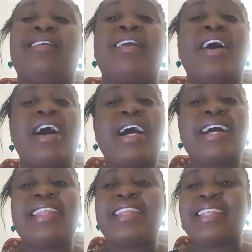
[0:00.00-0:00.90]

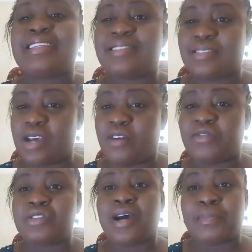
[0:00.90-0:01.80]
long list
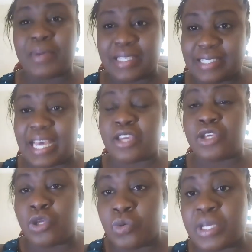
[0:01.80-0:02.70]
of topics that
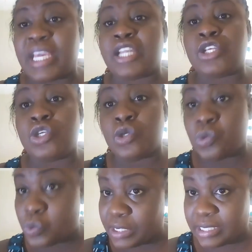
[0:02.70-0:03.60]
you can
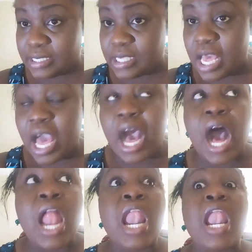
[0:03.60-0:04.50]
use,
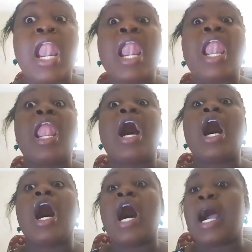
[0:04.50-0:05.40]
a
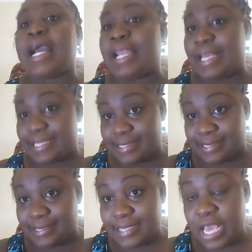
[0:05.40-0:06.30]
long
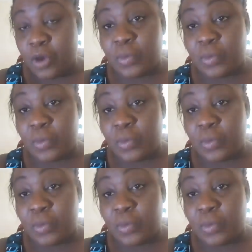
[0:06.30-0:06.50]
list.